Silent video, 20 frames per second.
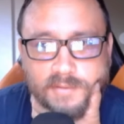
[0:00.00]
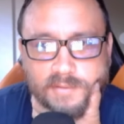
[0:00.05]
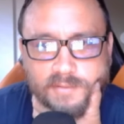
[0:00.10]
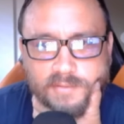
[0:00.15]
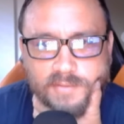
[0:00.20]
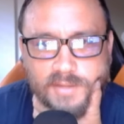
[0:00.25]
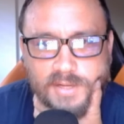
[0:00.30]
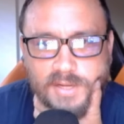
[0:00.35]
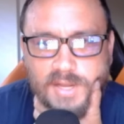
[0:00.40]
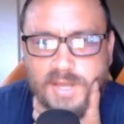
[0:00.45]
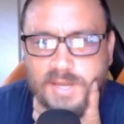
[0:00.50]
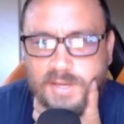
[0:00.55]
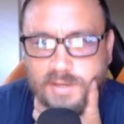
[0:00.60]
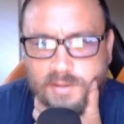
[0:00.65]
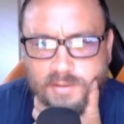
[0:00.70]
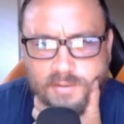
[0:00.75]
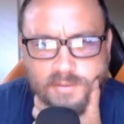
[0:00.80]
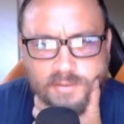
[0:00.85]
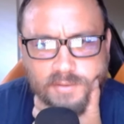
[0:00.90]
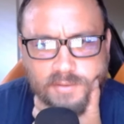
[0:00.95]
the knight,
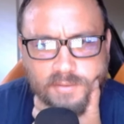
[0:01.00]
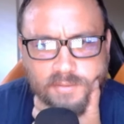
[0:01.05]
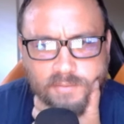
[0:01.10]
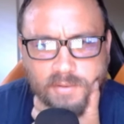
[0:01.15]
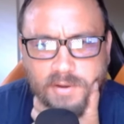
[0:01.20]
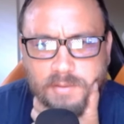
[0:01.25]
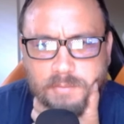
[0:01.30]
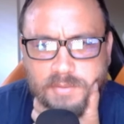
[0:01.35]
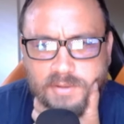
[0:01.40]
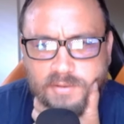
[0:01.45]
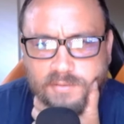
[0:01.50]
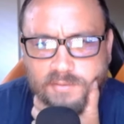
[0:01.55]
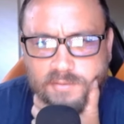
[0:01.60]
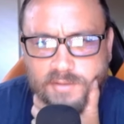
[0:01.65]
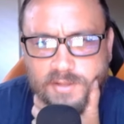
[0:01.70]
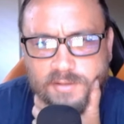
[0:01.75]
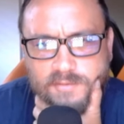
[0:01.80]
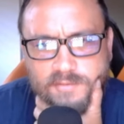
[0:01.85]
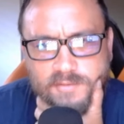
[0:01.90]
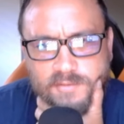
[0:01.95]
right? Because
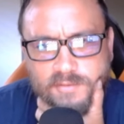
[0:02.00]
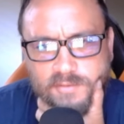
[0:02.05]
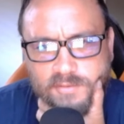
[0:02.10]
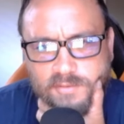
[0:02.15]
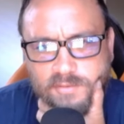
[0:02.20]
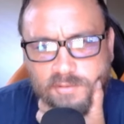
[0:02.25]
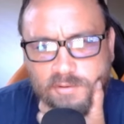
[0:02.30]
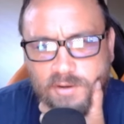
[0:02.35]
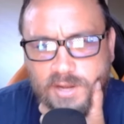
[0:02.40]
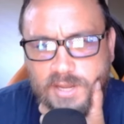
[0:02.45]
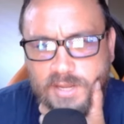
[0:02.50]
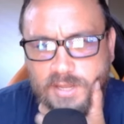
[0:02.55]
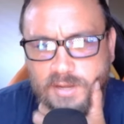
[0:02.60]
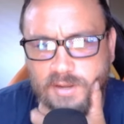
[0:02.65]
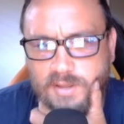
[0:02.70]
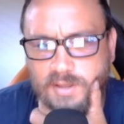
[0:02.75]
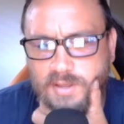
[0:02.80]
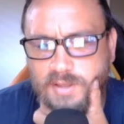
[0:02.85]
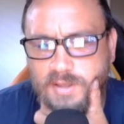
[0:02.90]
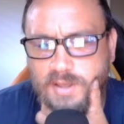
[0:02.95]
that's just a trade.
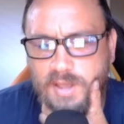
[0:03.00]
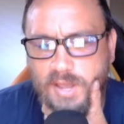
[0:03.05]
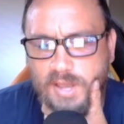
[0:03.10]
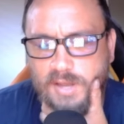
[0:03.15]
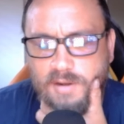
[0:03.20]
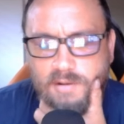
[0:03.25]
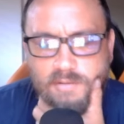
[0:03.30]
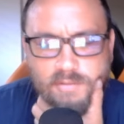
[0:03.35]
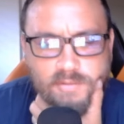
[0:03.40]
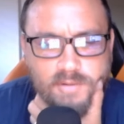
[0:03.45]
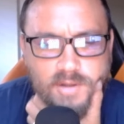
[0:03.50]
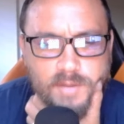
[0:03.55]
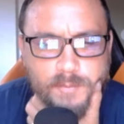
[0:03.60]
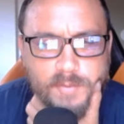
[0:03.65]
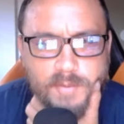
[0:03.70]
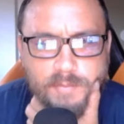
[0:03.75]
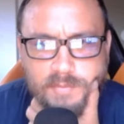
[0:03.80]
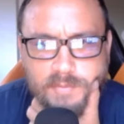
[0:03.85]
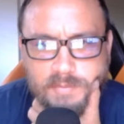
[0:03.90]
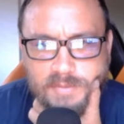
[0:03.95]
And although I'm
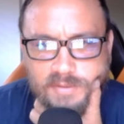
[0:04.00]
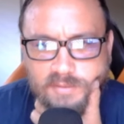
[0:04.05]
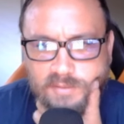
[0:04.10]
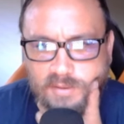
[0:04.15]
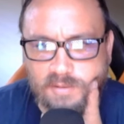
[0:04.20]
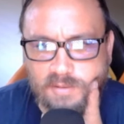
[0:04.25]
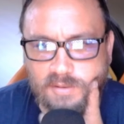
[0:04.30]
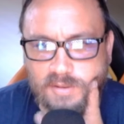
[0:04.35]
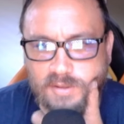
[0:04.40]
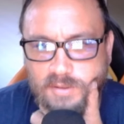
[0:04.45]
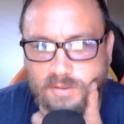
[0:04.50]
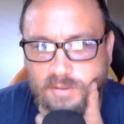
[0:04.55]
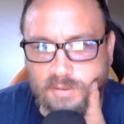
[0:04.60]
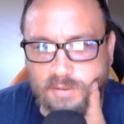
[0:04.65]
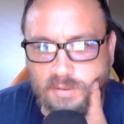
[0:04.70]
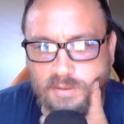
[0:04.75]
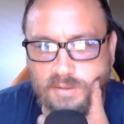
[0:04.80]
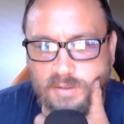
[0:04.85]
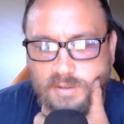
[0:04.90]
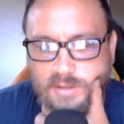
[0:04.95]
up in material,
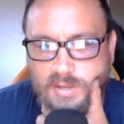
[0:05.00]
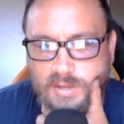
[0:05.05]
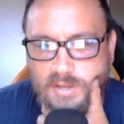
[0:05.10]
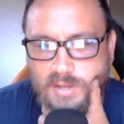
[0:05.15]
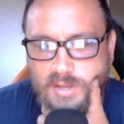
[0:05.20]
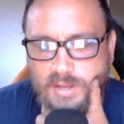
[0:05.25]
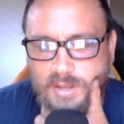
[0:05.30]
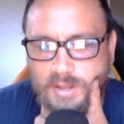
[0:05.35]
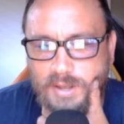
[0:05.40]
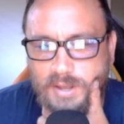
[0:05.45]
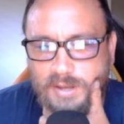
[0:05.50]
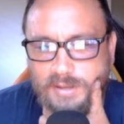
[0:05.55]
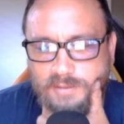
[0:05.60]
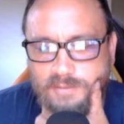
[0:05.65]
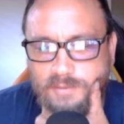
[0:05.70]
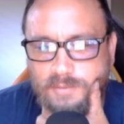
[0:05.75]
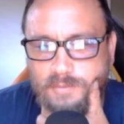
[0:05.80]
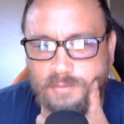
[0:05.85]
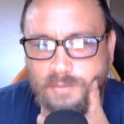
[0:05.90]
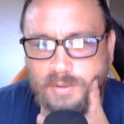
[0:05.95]
I
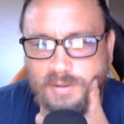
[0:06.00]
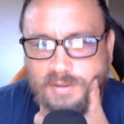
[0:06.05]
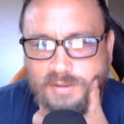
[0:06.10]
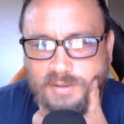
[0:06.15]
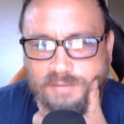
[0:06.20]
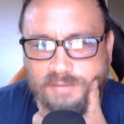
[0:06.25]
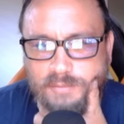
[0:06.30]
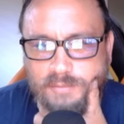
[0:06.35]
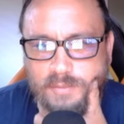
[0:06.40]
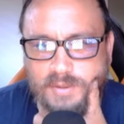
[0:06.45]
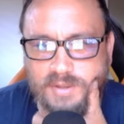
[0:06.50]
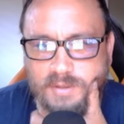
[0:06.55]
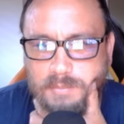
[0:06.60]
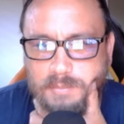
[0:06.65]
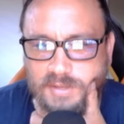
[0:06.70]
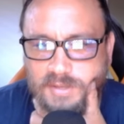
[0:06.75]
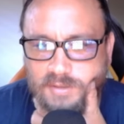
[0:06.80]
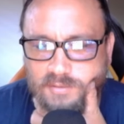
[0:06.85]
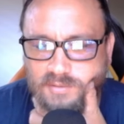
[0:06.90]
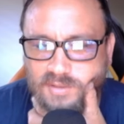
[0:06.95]
don't want to give away a
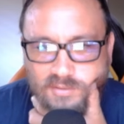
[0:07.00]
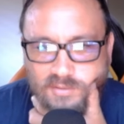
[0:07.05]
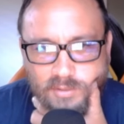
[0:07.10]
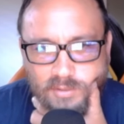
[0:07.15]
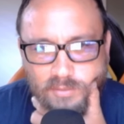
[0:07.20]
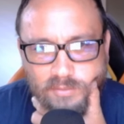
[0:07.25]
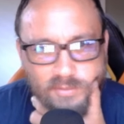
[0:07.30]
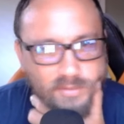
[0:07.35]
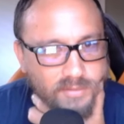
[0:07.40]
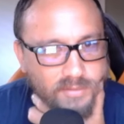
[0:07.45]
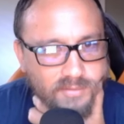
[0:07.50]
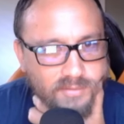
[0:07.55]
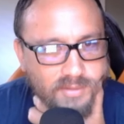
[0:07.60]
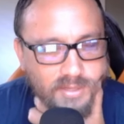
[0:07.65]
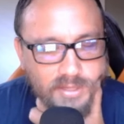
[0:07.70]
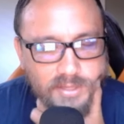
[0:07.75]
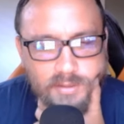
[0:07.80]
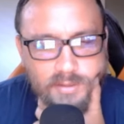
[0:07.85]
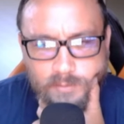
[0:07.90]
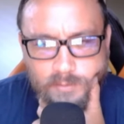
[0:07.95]
piece that's close to his
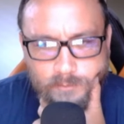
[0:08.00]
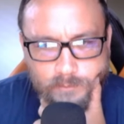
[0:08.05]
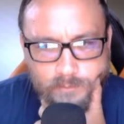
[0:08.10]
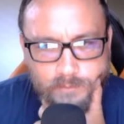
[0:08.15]
king.